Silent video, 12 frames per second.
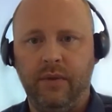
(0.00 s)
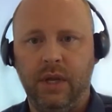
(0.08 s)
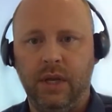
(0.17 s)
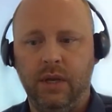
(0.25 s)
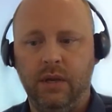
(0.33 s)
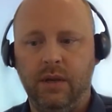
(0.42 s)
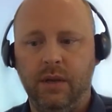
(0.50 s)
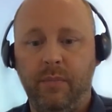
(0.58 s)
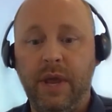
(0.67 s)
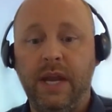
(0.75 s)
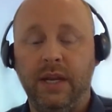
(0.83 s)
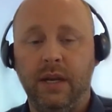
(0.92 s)
and
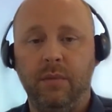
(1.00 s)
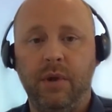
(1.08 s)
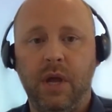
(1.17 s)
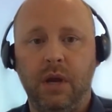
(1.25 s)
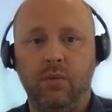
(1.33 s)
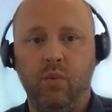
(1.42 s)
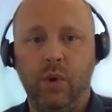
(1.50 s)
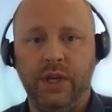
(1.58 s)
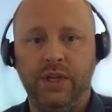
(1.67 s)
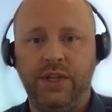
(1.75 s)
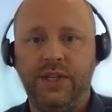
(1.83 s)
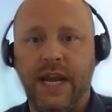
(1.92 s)
dependent upon
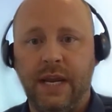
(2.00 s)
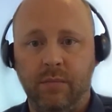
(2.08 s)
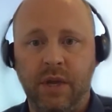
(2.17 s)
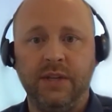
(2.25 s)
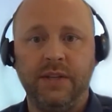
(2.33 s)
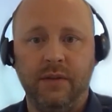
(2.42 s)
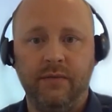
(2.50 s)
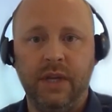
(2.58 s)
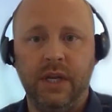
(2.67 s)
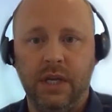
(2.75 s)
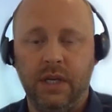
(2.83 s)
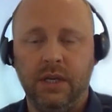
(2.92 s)
which segment of
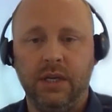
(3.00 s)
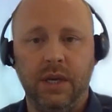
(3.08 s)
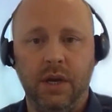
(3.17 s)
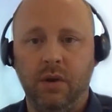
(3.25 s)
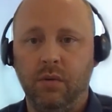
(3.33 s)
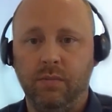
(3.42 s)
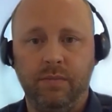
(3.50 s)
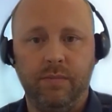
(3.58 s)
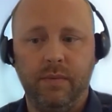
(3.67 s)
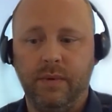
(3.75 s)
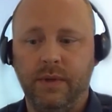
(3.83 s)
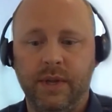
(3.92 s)
the you know
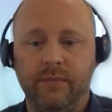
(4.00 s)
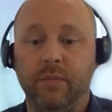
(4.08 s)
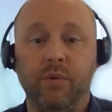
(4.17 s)
different